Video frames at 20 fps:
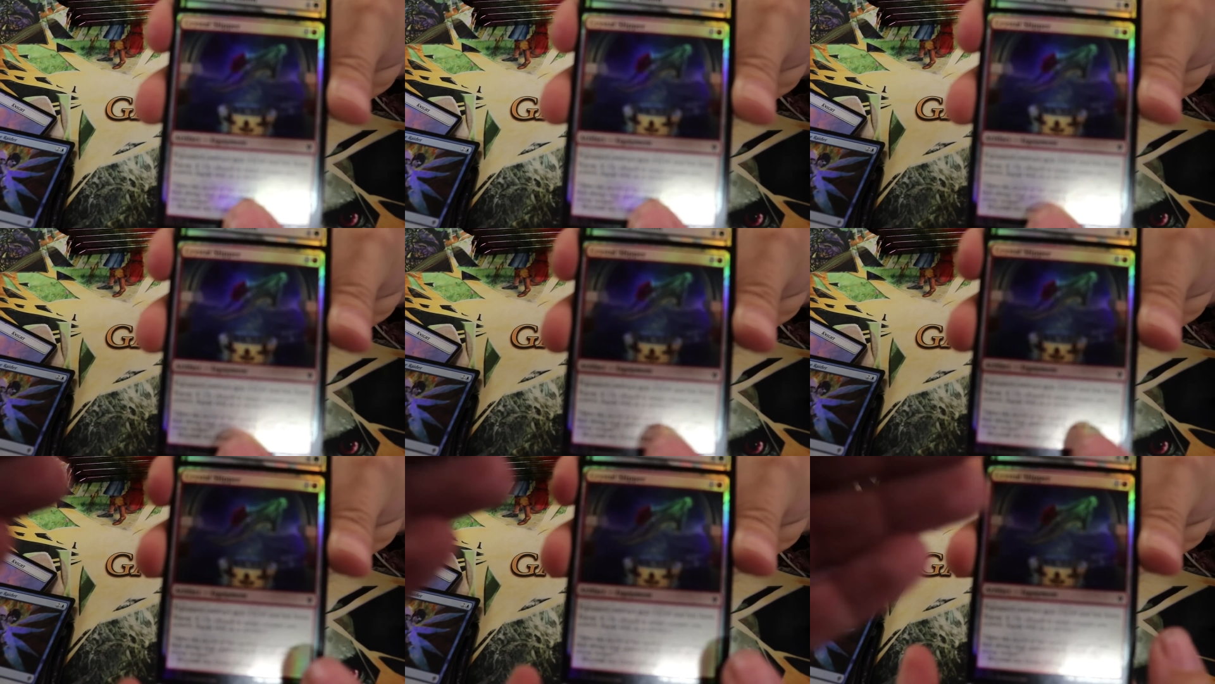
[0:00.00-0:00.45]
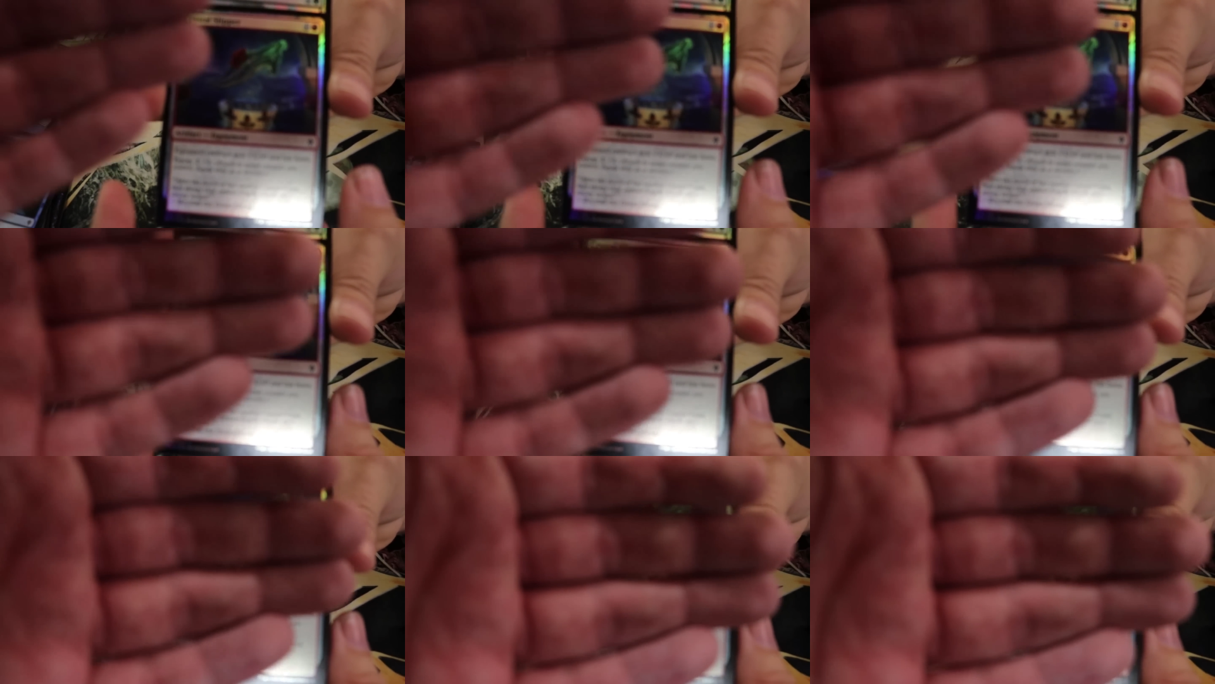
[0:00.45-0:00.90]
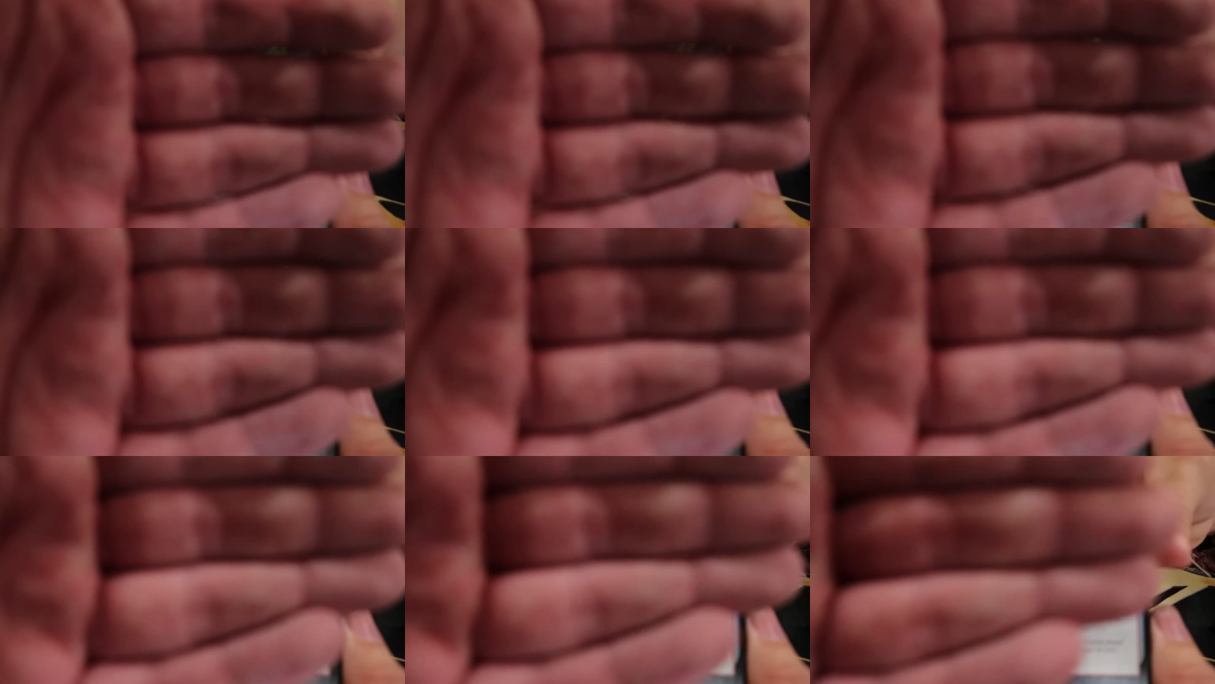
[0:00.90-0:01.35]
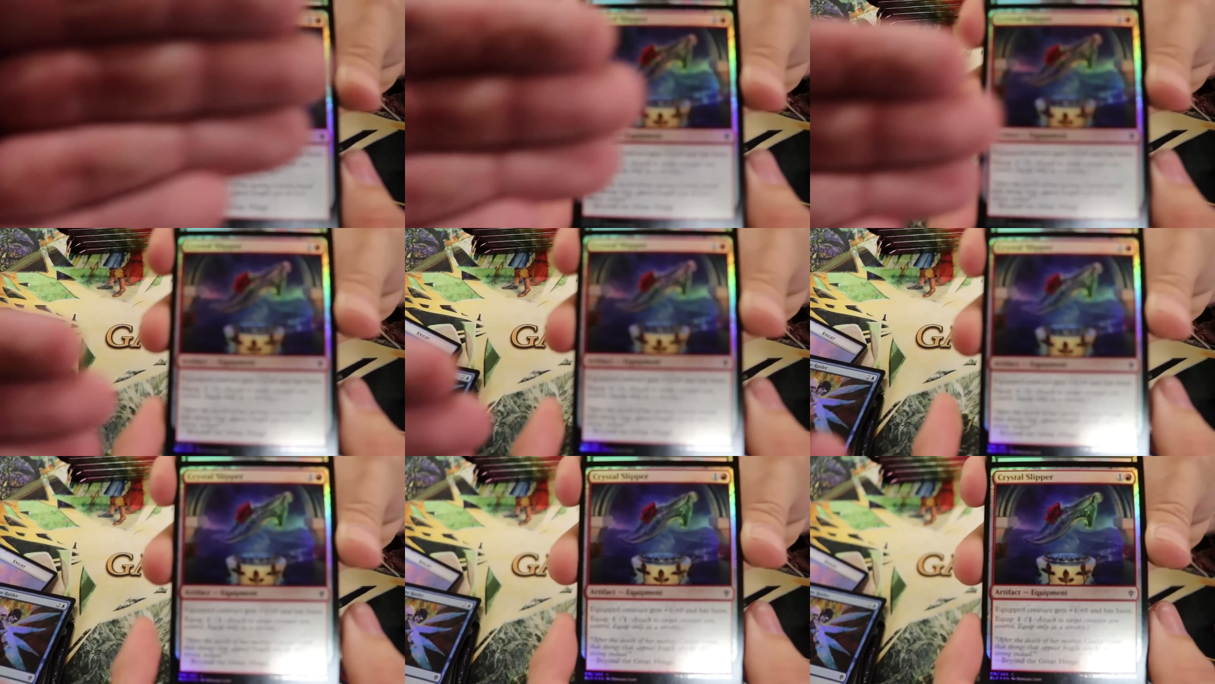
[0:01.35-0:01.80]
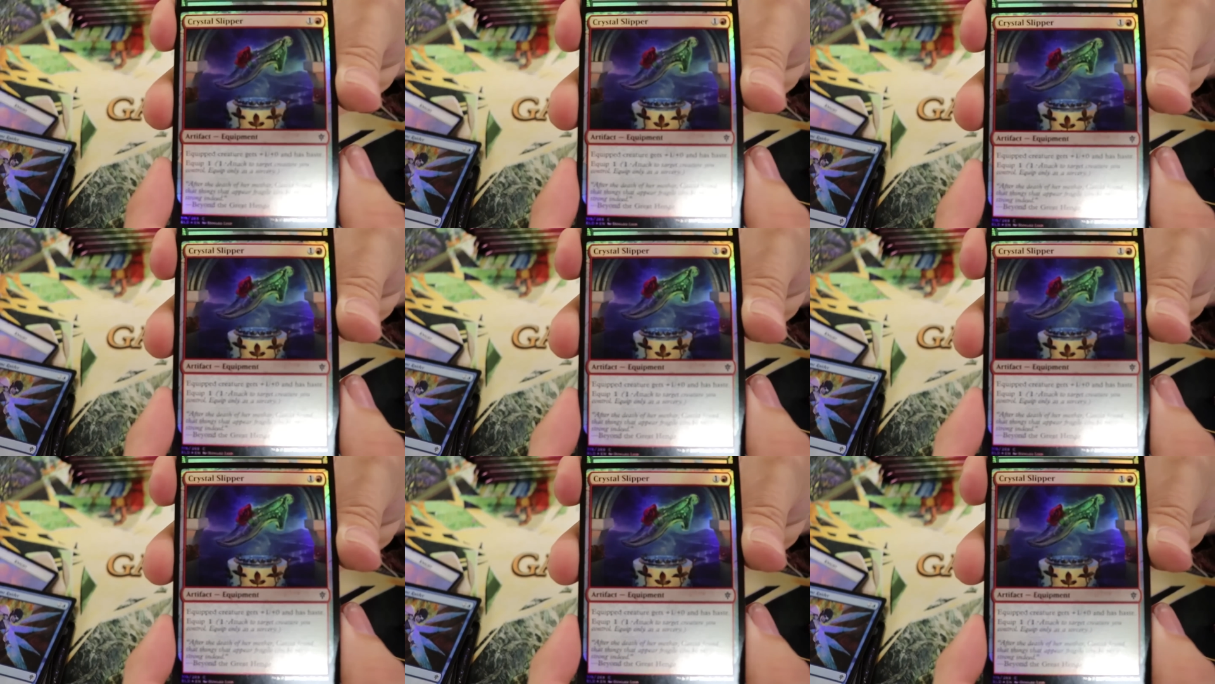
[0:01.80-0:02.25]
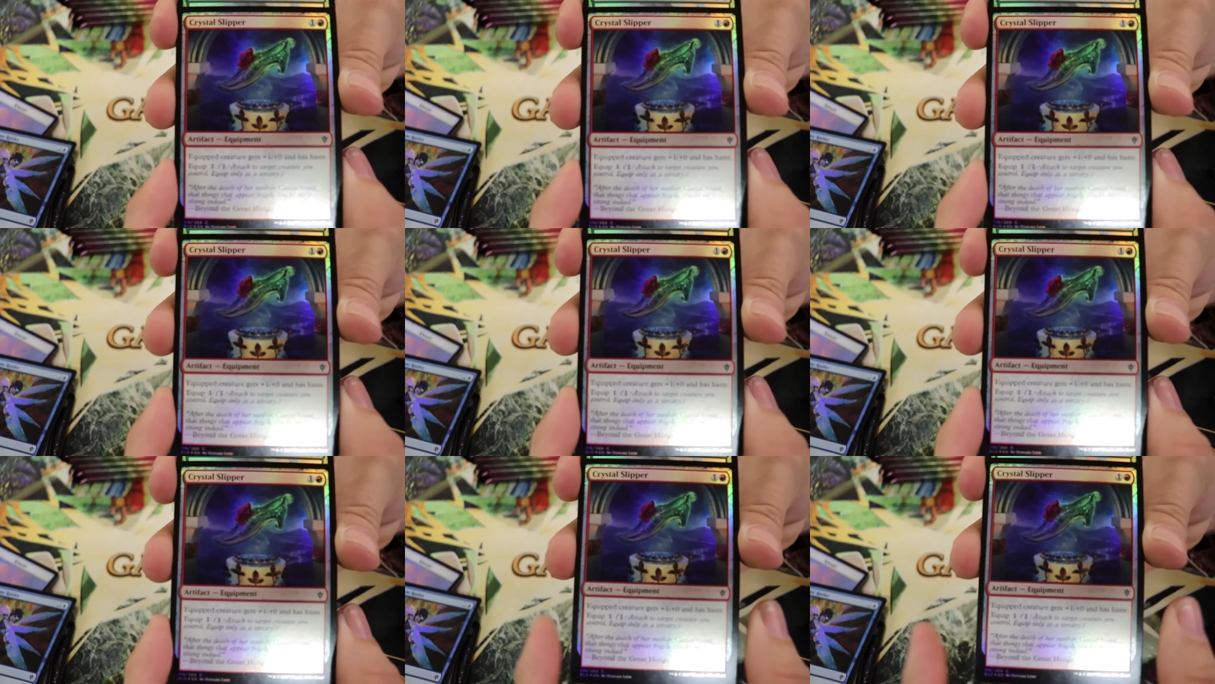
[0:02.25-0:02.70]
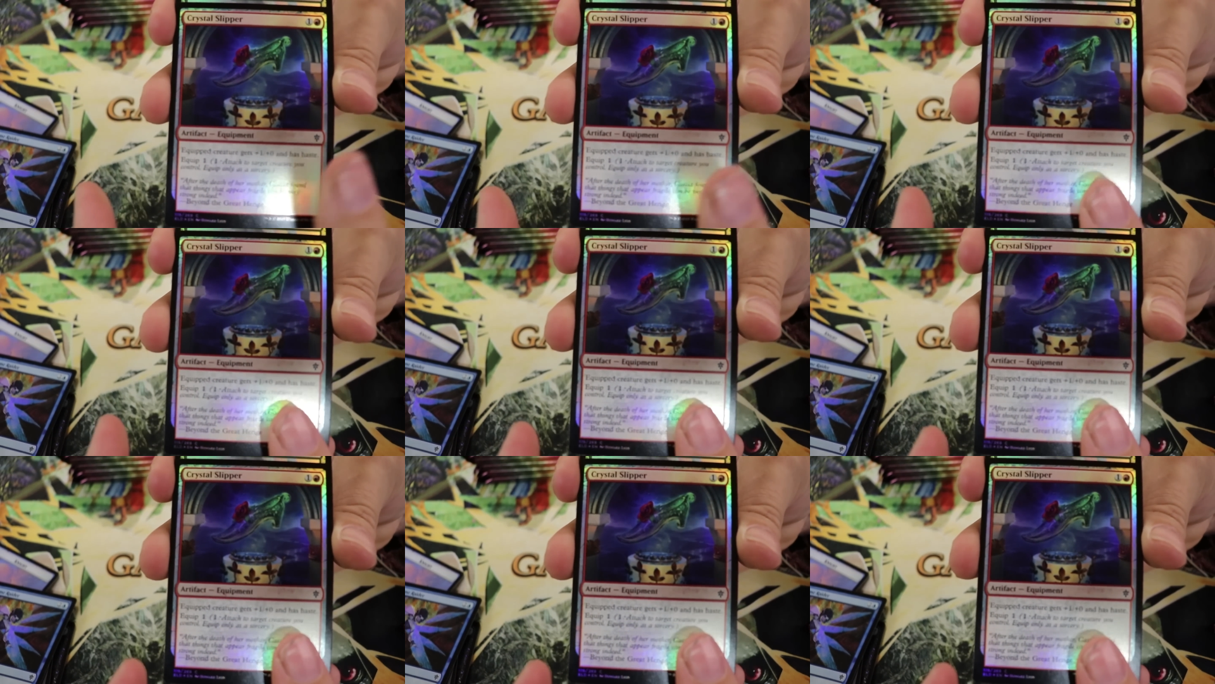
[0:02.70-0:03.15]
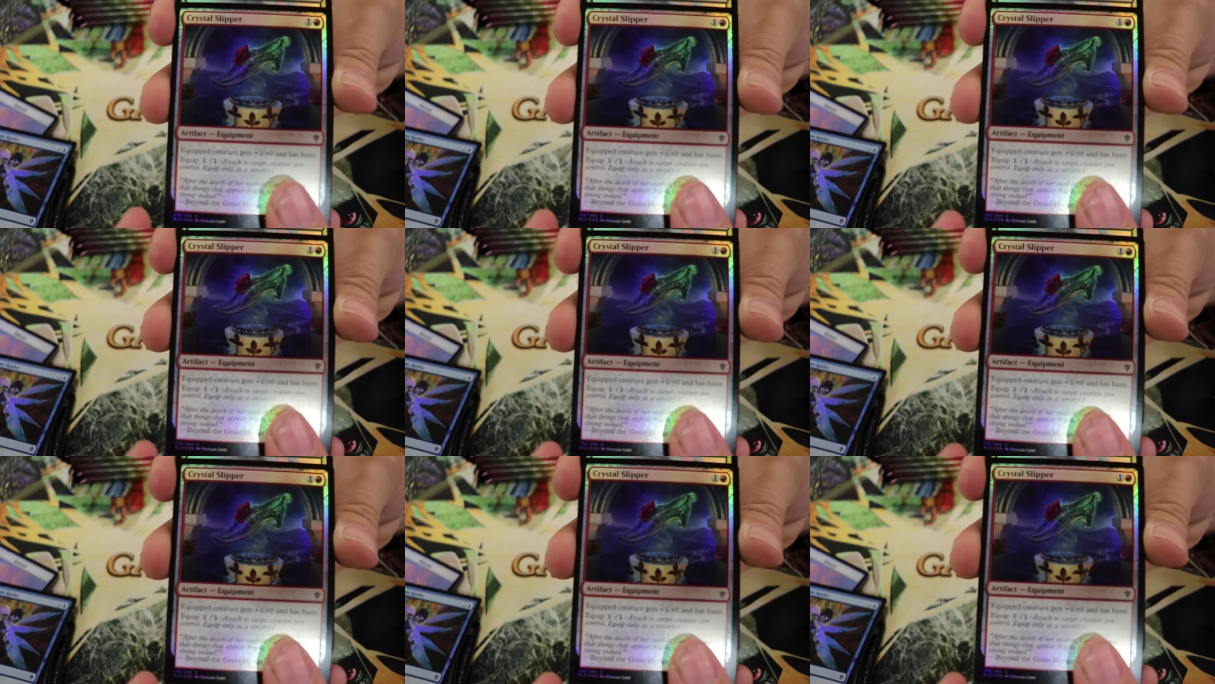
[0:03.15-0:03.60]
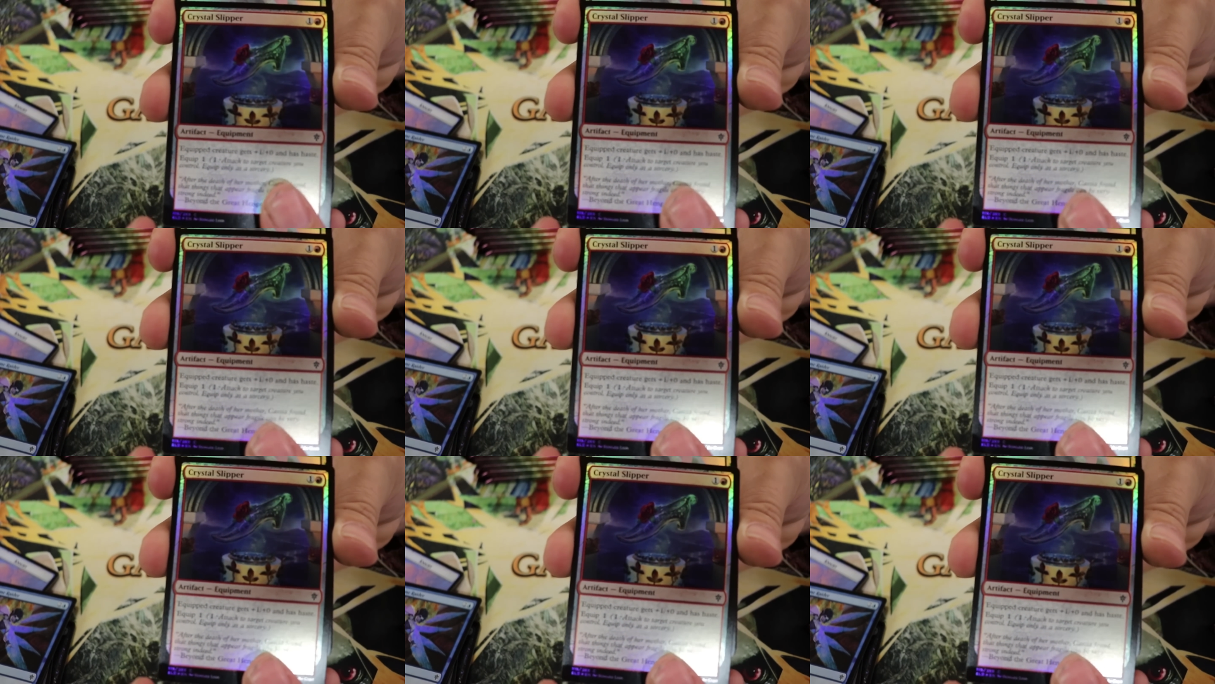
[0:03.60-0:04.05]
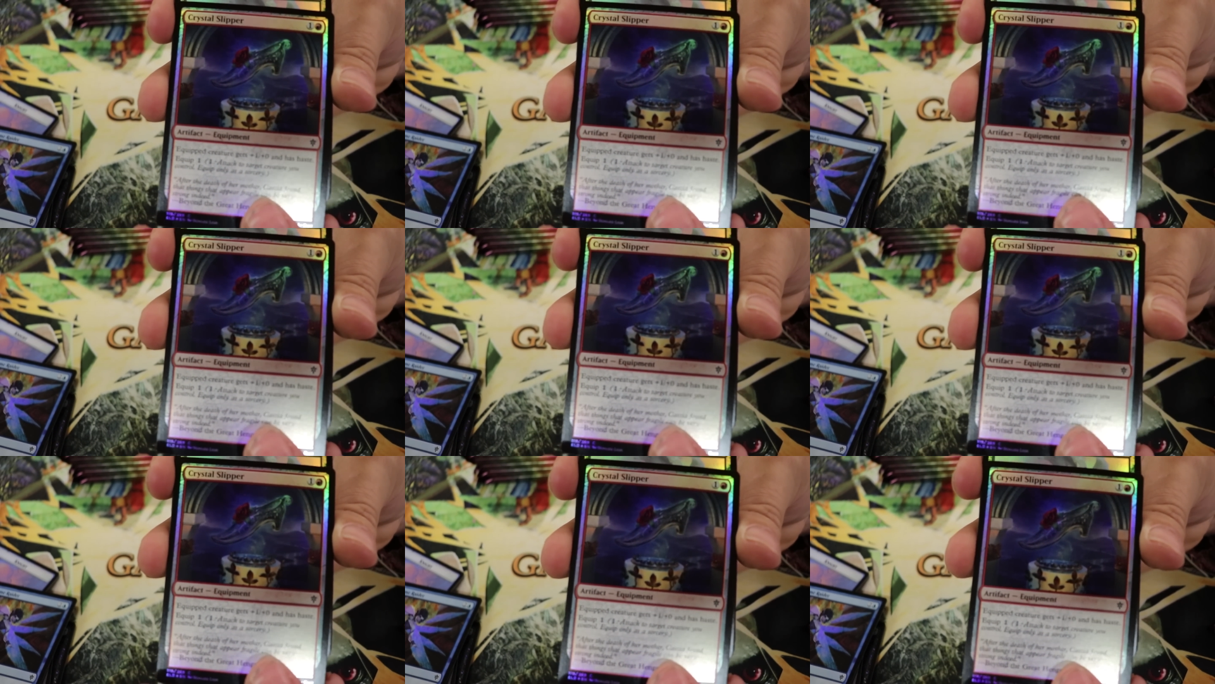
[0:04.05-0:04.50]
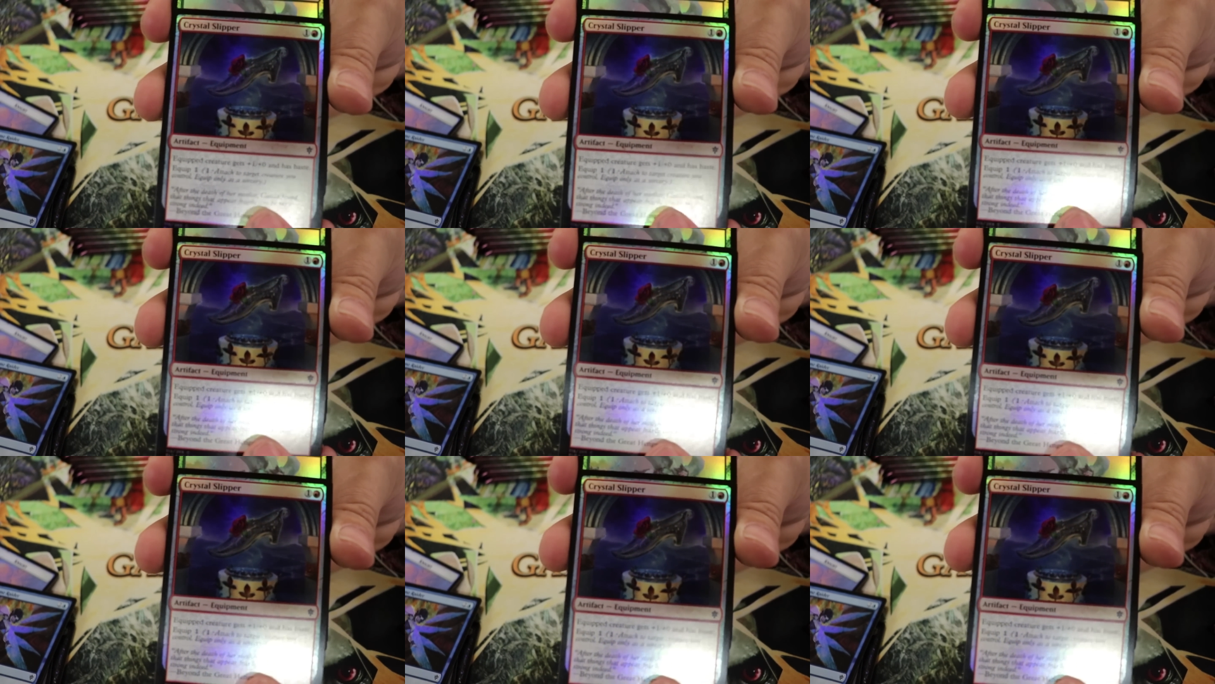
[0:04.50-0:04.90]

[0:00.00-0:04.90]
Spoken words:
Nobody's mouth can be seen.